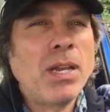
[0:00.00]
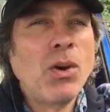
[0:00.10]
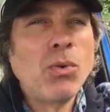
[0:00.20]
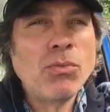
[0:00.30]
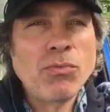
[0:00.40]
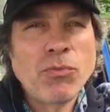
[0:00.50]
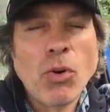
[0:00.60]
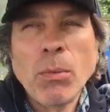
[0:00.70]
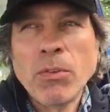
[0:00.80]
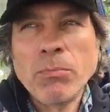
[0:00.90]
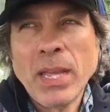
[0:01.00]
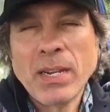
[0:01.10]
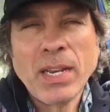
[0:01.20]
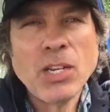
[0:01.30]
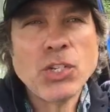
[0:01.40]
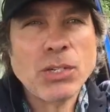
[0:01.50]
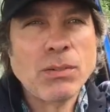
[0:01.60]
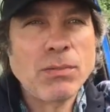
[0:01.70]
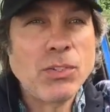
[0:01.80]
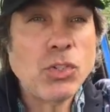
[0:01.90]
my own form of meditation,
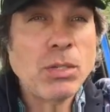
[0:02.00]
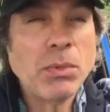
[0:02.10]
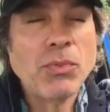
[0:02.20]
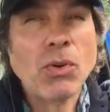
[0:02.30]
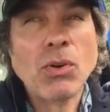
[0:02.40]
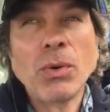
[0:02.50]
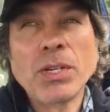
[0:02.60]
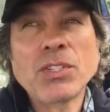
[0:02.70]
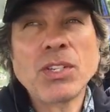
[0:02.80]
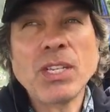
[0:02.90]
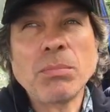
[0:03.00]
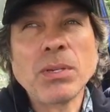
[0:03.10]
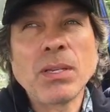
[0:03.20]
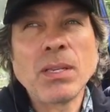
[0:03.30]
usually before going to sleep,